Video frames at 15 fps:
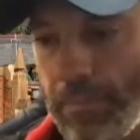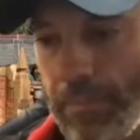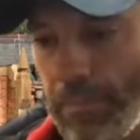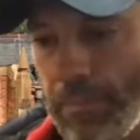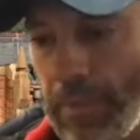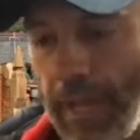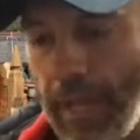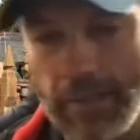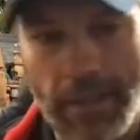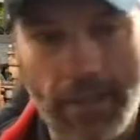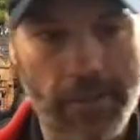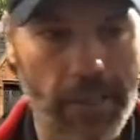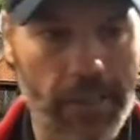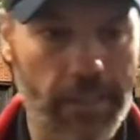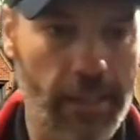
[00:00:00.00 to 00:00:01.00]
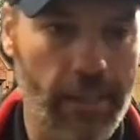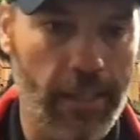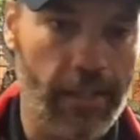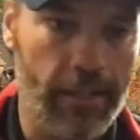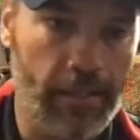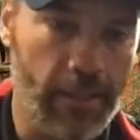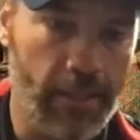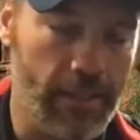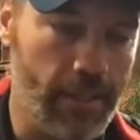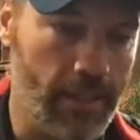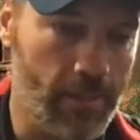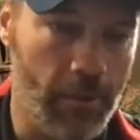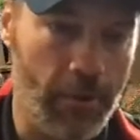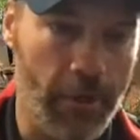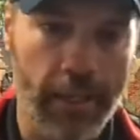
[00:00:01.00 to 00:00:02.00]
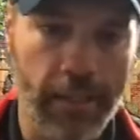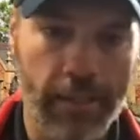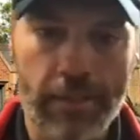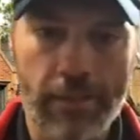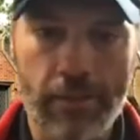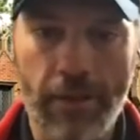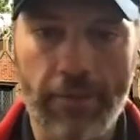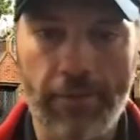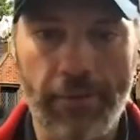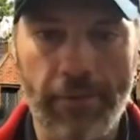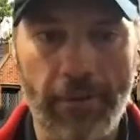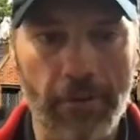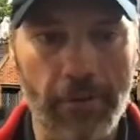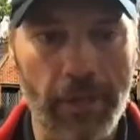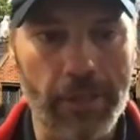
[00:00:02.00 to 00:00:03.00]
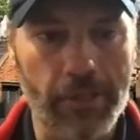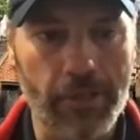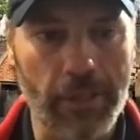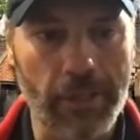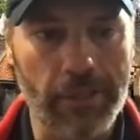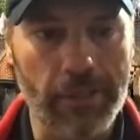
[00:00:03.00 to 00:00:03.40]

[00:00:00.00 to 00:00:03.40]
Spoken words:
Downtown Disney, Disney Springs. Do you have a favorite restaurant?